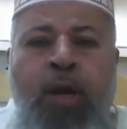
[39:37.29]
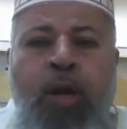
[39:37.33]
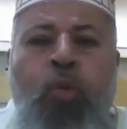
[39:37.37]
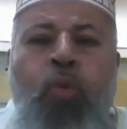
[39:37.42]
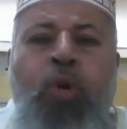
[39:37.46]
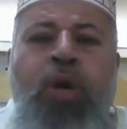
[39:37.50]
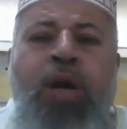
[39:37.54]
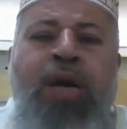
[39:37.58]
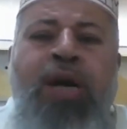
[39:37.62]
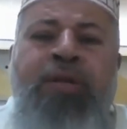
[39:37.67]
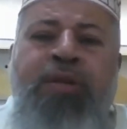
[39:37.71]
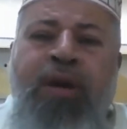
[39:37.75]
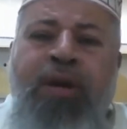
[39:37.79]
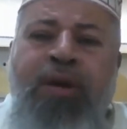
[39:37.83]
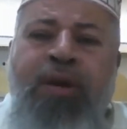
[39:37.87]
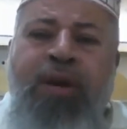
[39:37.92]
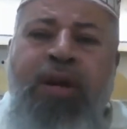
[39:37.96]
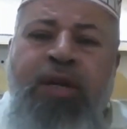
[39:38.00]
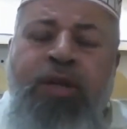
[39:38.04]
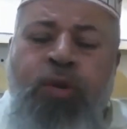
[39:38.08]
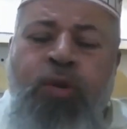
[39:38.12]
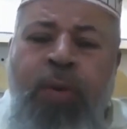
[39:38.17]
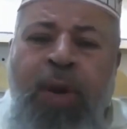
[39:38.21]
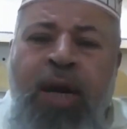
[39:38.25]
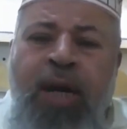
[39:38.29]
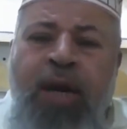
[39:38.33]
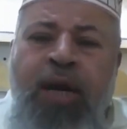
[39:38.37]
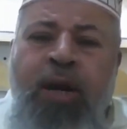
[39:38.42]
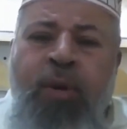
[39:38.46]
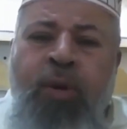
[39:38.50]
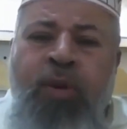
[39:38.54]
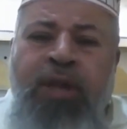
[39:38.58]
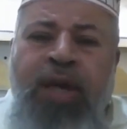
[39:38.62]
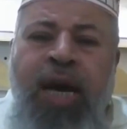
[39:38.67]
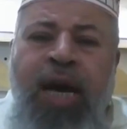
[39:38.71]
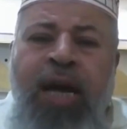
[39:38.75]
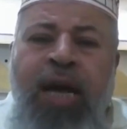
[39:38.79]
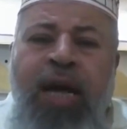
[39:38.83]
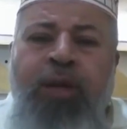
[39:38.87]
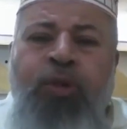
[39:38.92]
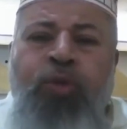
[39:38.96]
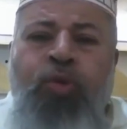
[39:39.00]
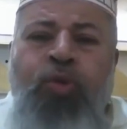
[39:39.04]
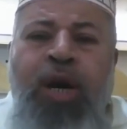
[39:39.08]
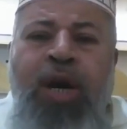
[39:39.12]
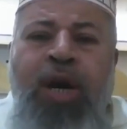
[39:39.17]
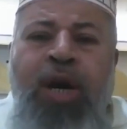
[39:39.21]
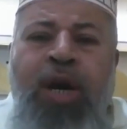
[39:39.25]
We ask Allah subhanahu wa ta'ala
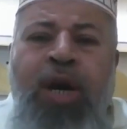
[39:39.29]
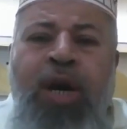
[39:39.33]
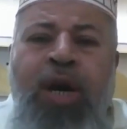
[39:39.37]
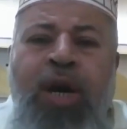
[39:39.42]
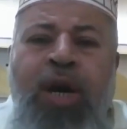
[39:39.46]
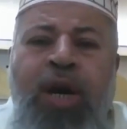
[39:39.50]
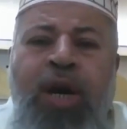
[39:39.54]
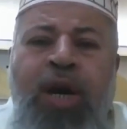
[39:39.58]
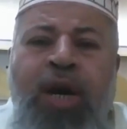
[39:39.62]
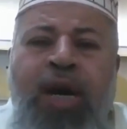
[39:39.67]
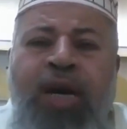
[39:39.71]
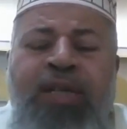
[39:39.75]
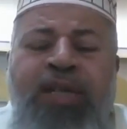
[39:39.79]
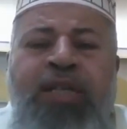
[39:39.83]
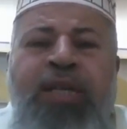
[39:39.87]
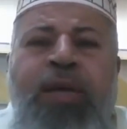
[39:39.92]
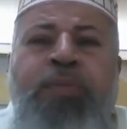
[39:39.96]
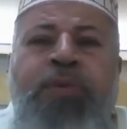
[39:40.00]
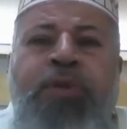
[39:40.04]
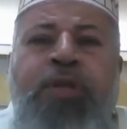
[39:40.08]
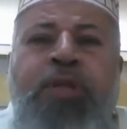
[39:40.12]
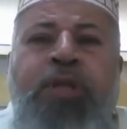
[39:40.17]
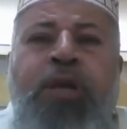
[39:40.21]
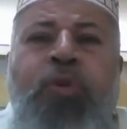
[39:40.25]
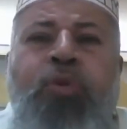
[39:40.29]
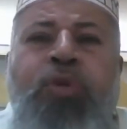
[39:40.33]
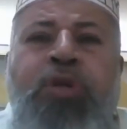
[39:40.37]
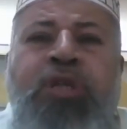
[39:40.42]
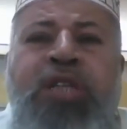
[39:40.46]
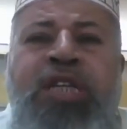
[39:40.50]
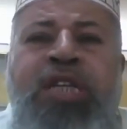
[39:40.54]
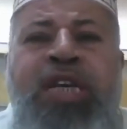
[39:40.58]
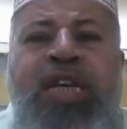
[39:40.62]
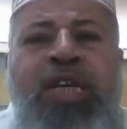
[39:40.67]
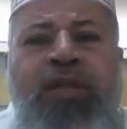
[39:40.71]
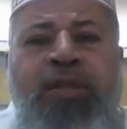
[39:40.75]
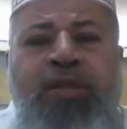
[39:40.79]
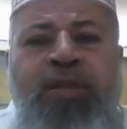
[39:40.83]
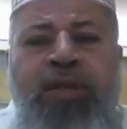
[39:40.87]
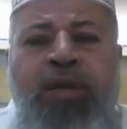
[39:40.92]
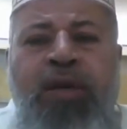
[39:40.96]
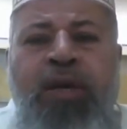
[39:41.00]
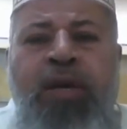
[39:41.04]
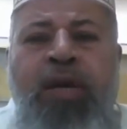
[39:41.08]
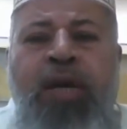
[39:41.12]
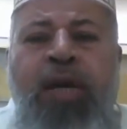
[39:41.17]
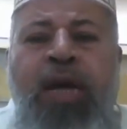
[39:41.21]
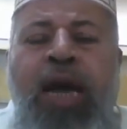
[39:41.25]
to accept the good deed
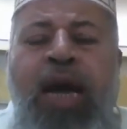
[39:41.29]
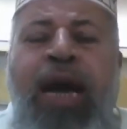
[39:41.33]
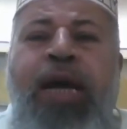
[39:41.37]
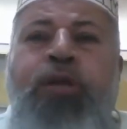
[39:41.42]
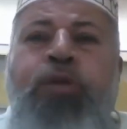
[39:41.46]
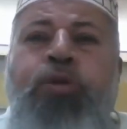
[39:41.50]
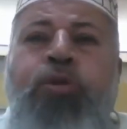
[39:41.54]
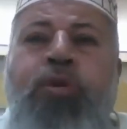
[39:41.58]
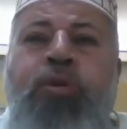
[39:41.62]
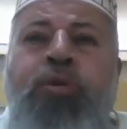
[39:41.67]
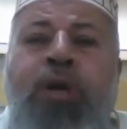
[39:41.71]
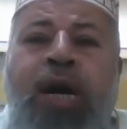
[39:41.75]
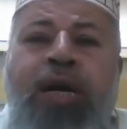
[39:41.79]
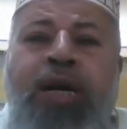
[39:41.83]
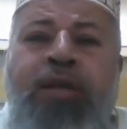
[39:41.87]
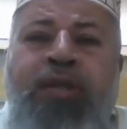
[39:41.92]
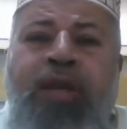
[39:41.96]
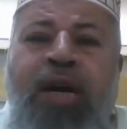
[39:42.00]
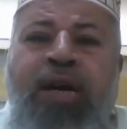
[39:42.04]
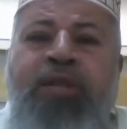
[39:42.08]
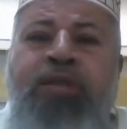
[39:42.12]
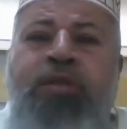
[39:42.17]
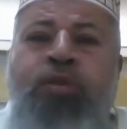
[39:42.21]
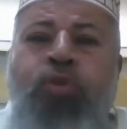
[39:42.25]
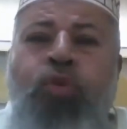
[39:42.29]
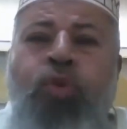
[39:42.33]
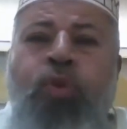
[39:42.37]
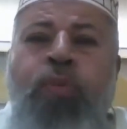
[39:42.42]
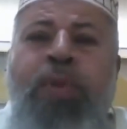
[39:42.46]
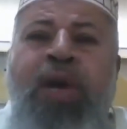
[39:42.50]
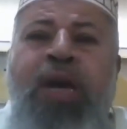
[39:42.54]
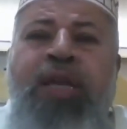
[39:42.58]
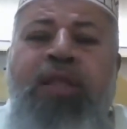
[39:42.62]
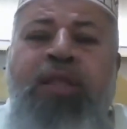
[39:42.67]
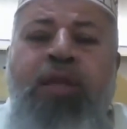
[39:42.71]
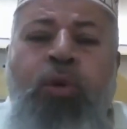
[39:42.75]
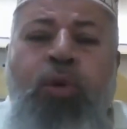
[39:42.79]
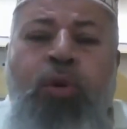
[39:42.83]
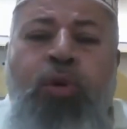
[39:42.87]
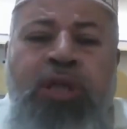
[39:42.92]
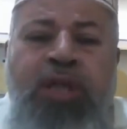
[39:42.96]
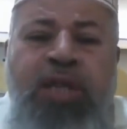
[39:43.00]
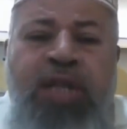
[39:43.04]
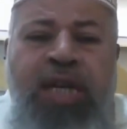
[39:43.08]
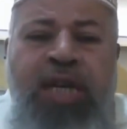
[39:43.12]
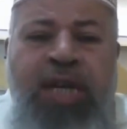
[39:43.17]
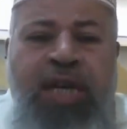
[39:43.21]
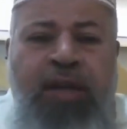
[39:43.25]
and to guide us to make the good
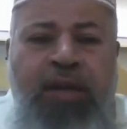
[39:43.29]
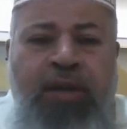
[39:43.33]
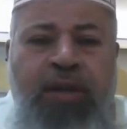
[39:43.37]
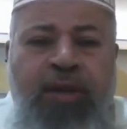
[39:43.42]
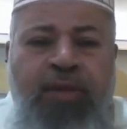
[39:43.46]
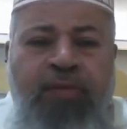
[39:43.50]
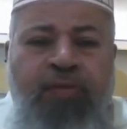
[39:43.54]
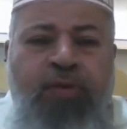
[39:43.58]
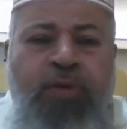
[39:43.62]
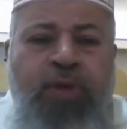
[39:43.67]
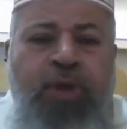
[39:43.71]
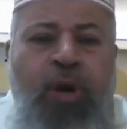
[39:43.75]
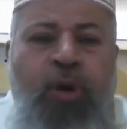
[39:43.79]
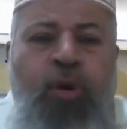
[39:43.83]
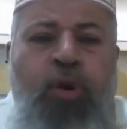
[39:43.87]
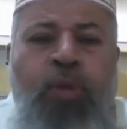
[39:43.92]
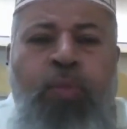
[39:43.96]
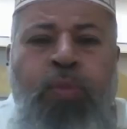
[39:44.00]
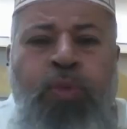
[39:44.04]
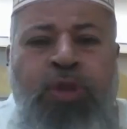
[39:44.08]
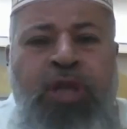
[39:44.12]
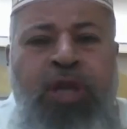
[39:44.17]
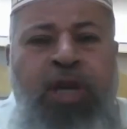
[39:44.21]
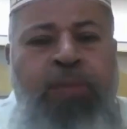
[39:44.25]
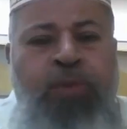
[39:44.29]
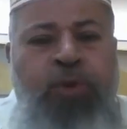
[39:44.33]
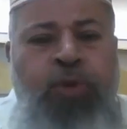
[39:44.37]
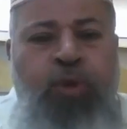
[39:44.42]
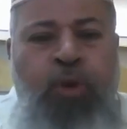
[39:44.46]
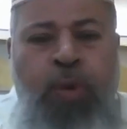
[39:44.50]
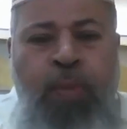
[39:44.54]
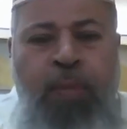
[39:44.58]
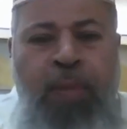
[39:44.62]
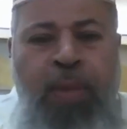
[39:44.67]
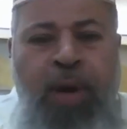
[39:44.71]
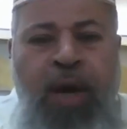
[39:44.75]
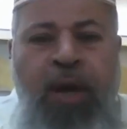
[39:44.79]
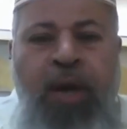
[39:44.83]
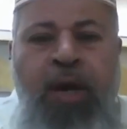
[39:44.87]
deed for the all Muslims ummah.